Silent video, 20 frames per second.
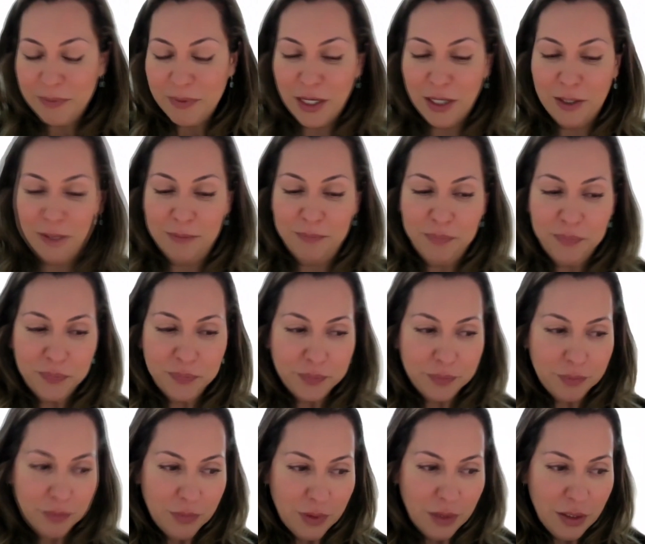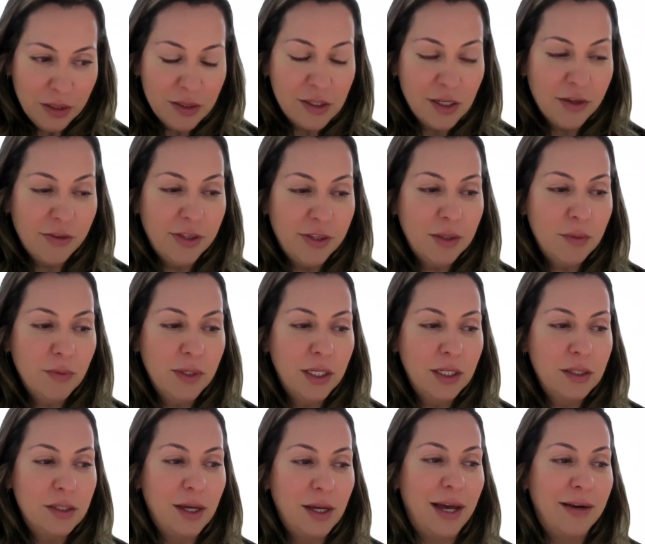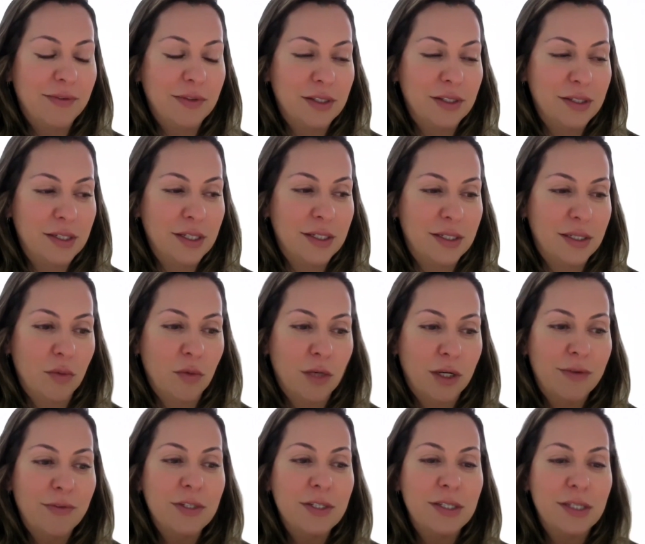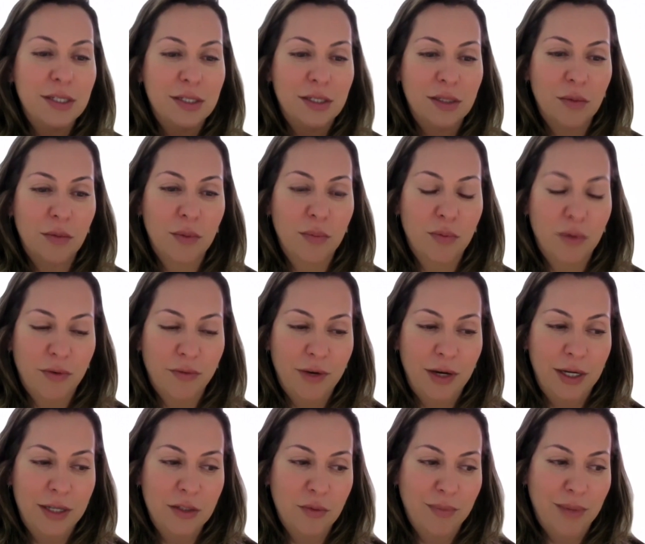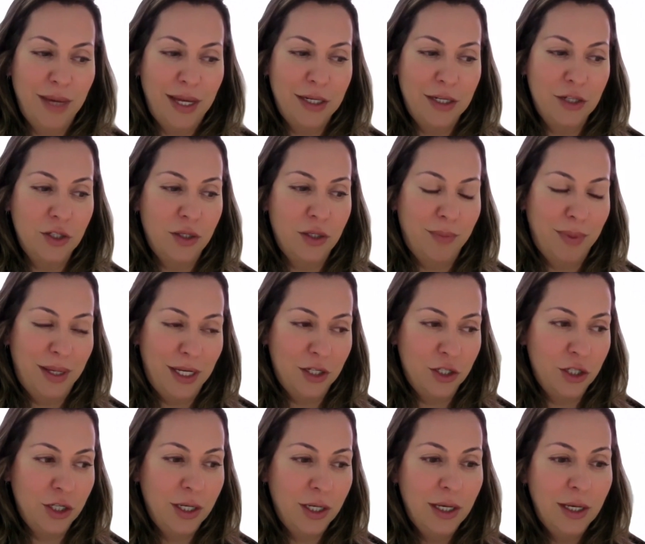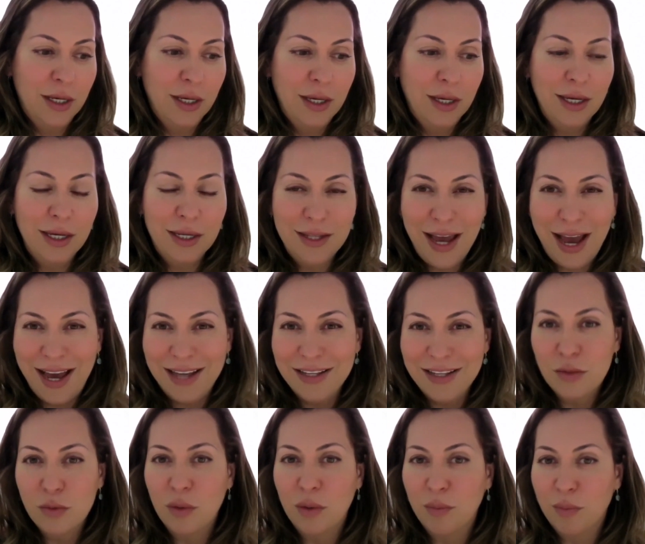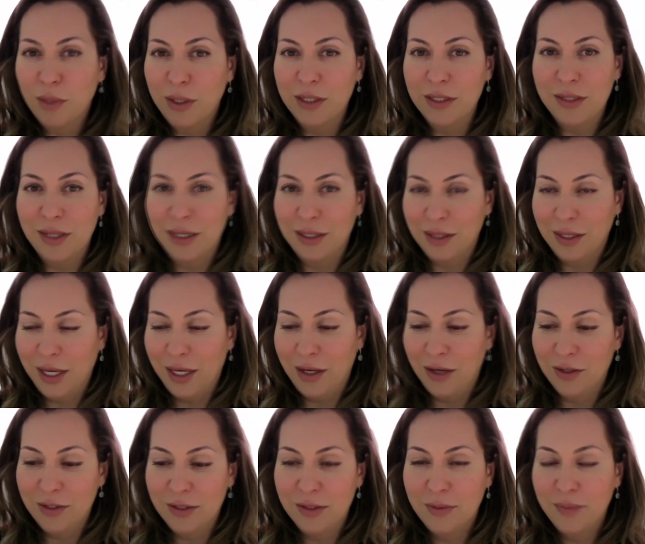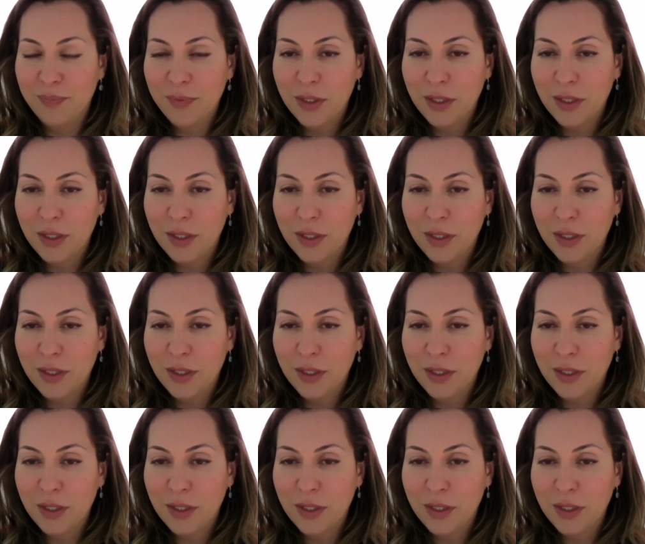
So I think we need to have a system, whatever system we provide to manage the mesh, it has to embrace that chaos.